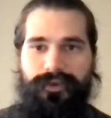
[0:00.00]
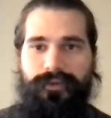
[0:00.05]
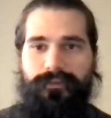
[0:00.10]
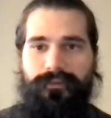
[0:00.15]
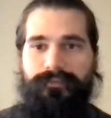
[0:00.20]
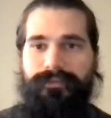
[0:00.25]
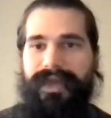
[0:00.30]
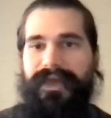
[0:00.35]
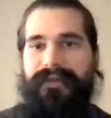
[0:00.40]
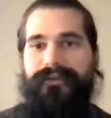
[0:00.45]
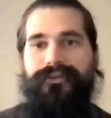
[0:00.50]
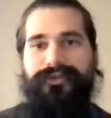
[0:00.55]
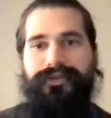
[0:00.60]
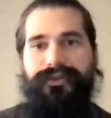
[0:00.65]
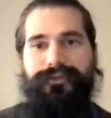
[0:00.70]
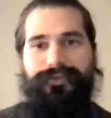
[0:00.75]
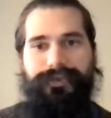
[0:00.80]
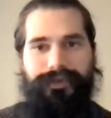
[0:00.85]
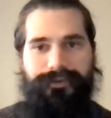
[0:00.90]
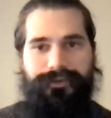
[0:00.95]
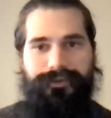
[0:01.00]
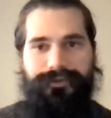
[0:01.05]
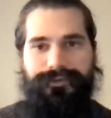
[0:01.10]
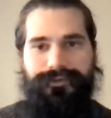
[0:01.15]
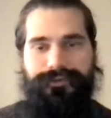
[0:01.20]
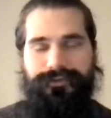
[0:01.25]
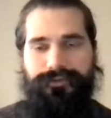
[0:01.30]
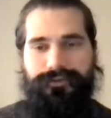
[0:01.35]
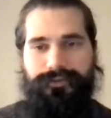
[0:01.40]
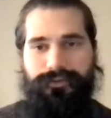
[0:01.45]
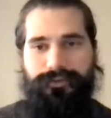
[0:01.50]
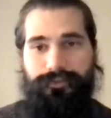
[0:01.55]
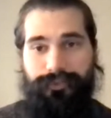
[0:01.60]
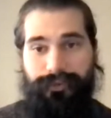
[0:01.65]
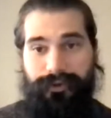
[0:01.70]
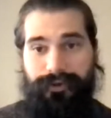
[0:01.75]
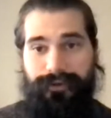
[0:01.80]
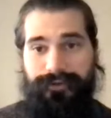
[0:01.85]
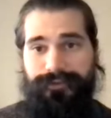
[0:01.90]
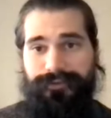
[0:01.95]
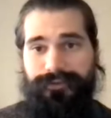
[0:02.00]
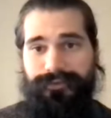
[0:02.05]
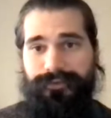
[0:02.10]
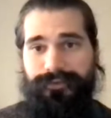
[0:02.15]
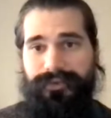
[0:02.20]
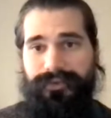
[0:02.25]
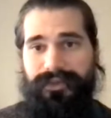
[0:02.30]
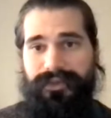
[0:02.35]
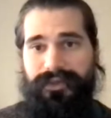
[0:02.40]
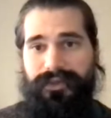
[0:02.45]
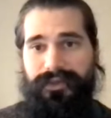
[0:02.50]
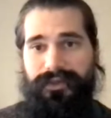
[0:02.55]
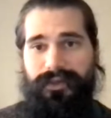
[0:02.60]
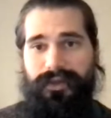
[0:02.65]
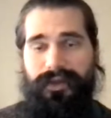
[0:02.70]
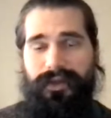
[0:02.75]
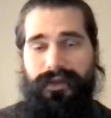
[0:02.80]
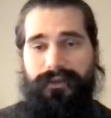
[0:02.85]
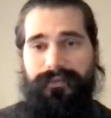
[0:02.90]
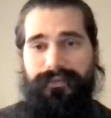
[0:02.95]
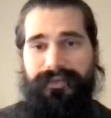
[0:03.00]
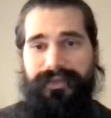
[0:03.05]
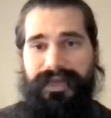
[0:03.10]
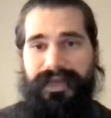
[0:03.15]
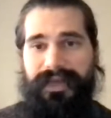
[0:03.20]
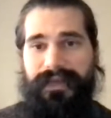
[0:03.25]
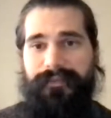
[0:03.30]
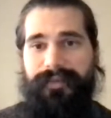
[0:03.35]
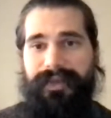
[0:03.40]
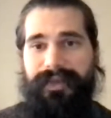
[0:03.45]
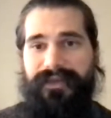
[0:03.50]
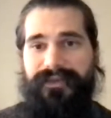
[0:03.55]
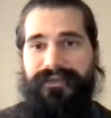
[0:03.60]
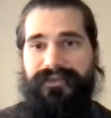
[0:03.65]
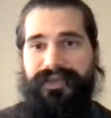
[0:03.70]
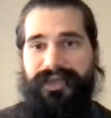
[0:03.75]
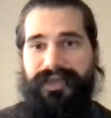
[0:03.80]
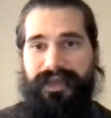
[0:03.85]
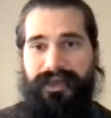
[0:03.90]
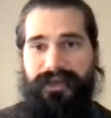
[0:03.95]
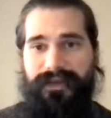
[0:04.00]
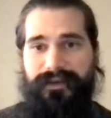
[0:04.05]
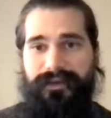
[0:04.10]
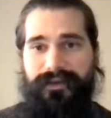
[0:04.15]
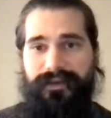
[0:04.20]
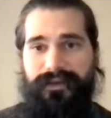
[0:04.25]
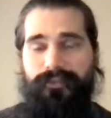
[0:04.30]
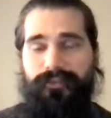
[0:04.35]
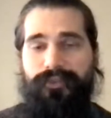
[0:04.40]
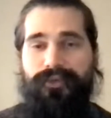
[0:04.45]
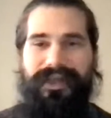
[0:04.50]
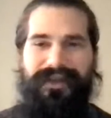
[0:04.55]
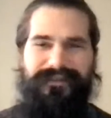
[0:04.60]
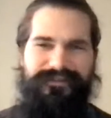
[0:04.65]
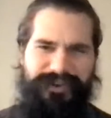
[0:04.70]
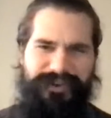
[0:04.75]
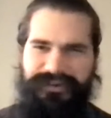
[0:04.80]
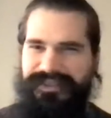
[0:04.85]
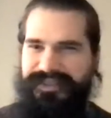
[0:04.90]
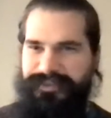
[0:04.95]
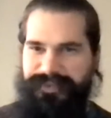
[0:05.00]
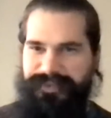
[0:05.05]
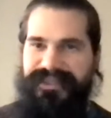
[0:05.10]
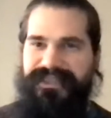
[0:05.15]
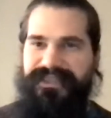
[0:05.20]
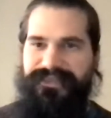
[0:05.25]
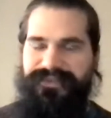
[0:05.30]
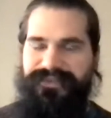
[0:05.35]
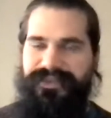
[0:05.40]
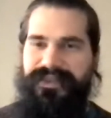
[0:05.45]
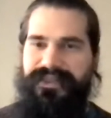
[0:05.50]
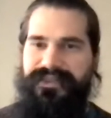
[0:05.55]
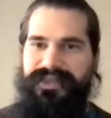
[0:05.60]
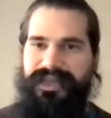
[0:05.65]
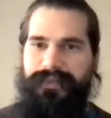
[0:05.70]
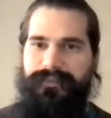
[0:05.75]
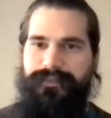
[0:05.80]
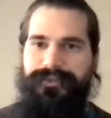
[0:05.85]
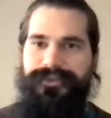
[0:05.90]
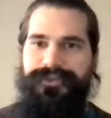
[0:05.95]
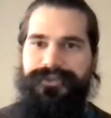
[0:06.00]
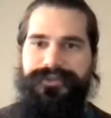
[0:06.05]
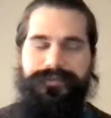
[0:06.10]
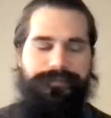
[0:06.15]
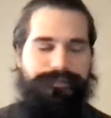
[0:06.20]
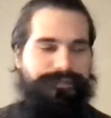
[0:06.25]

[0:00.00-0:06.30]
manually recurse through the database and pull out very specific examples.